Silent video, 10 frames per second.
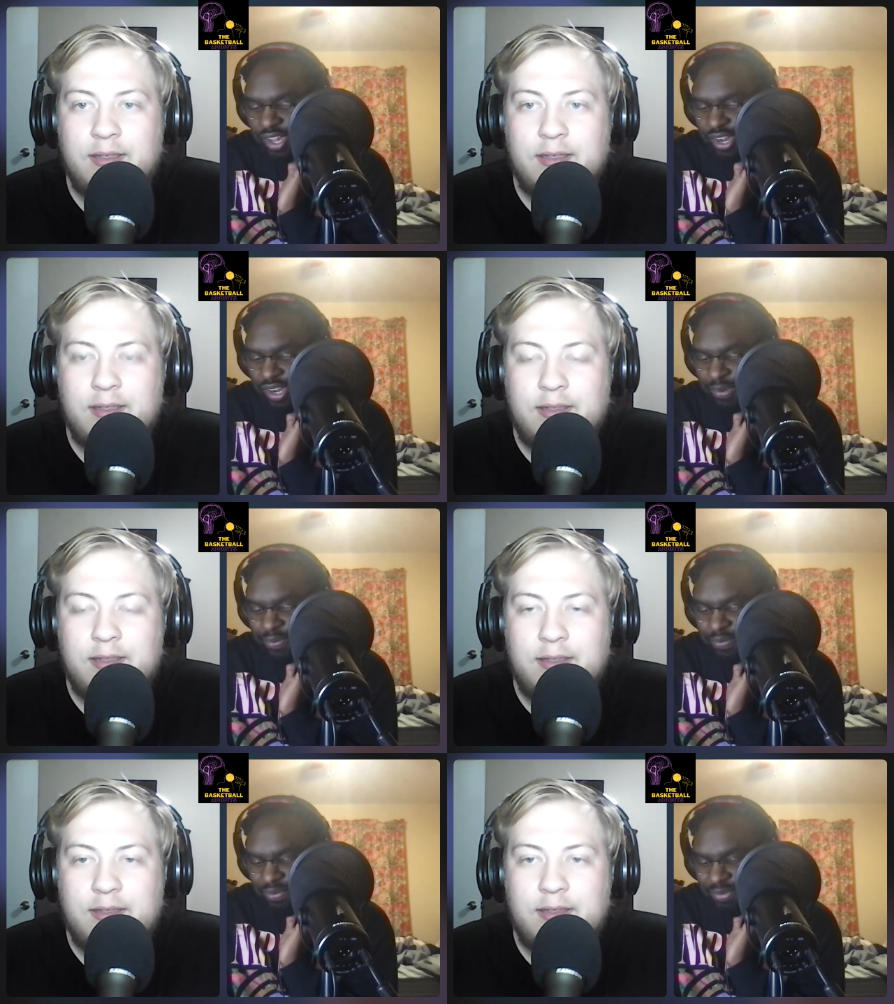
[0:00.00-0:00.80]

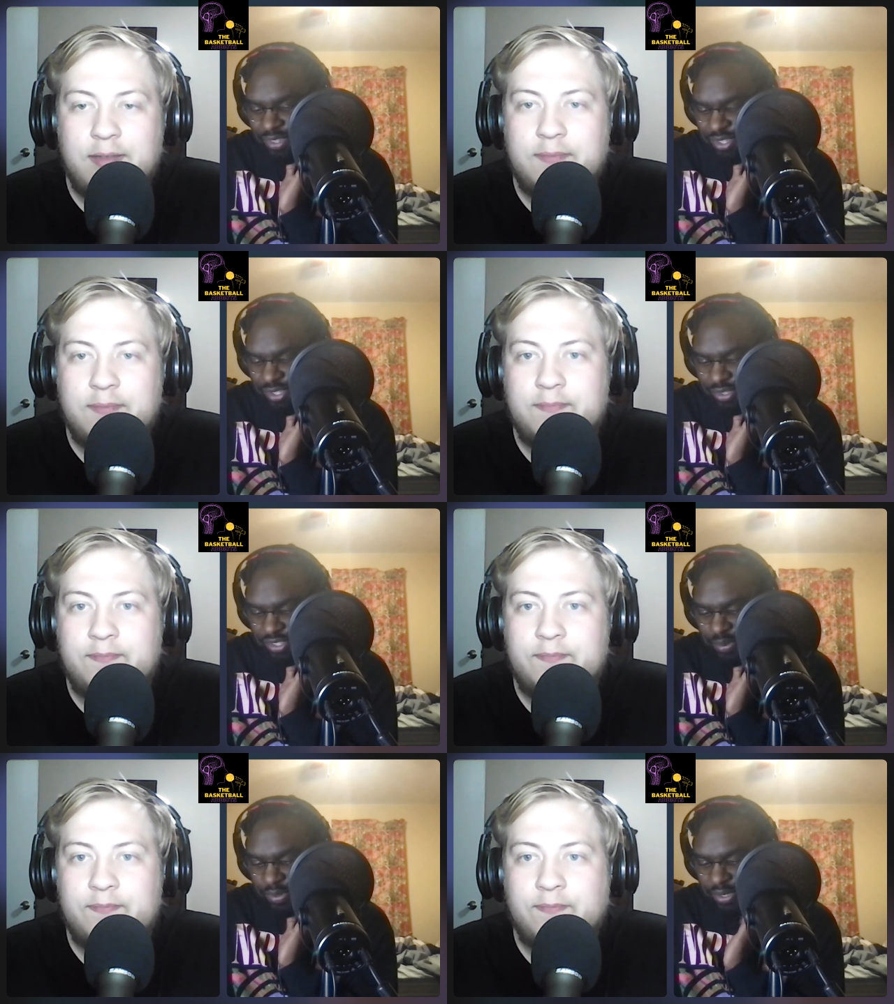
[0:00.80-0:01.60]
Speaker 1: Um, it's a little
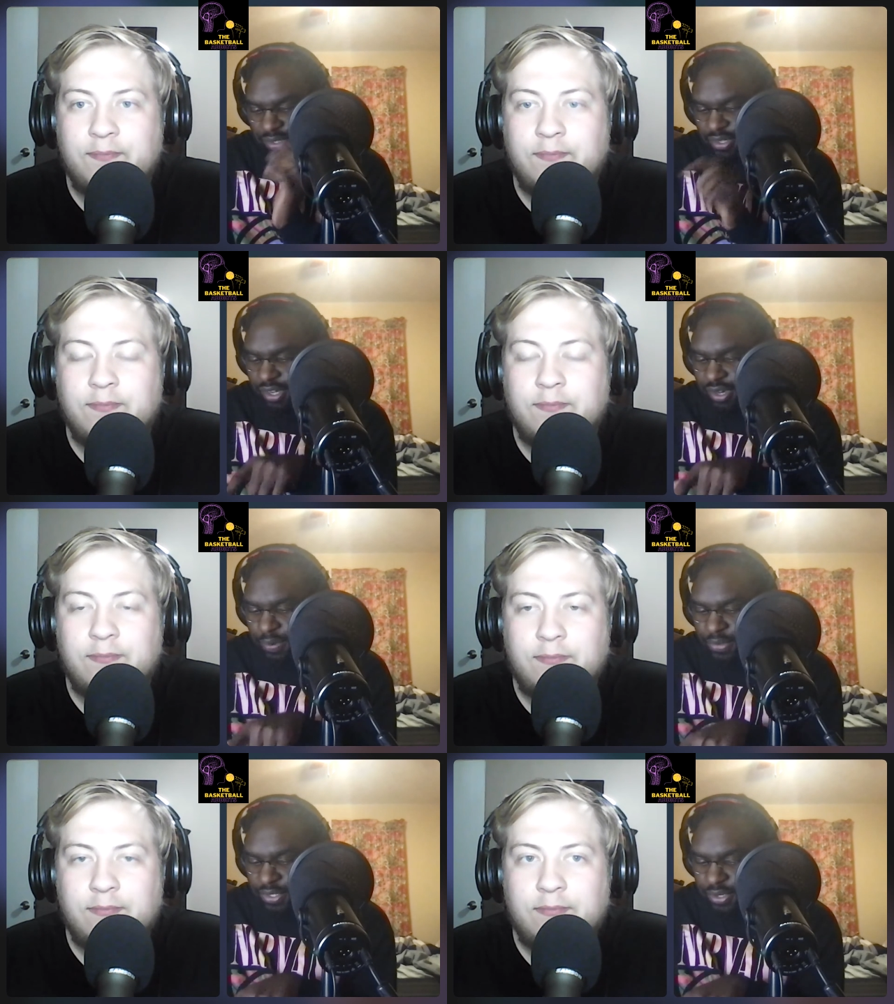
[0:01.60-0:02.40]
tidbit.
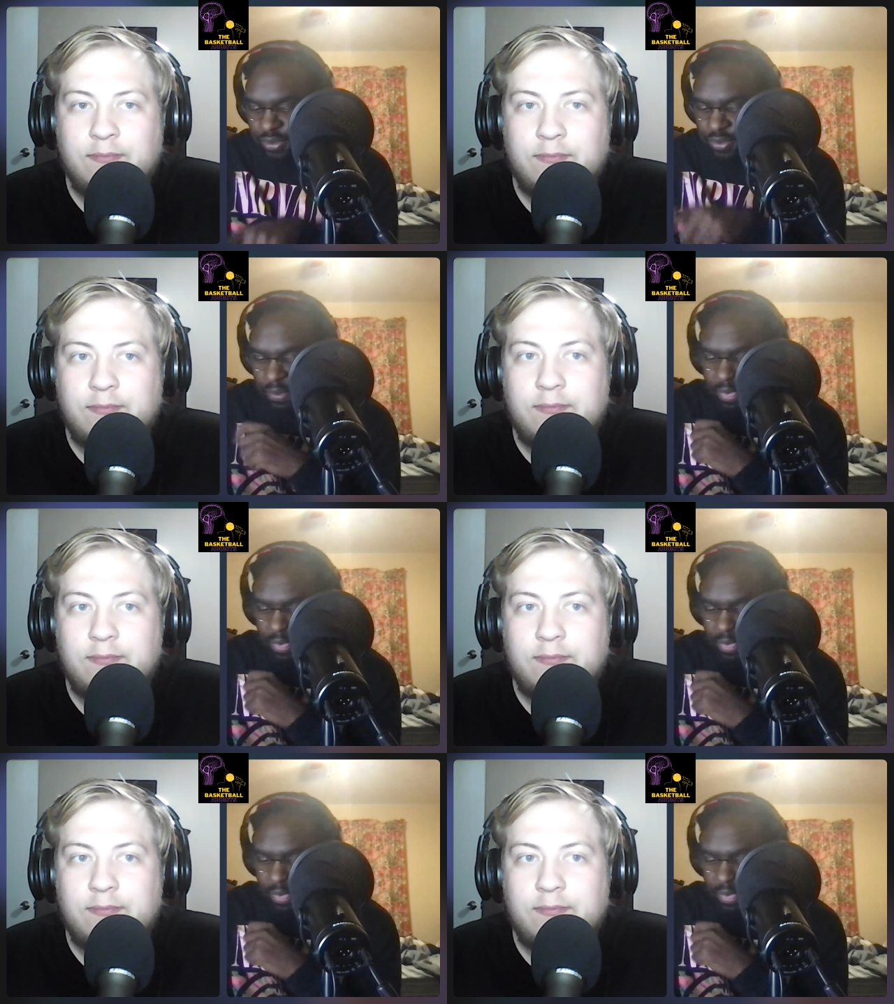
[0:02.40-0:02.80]
Um, so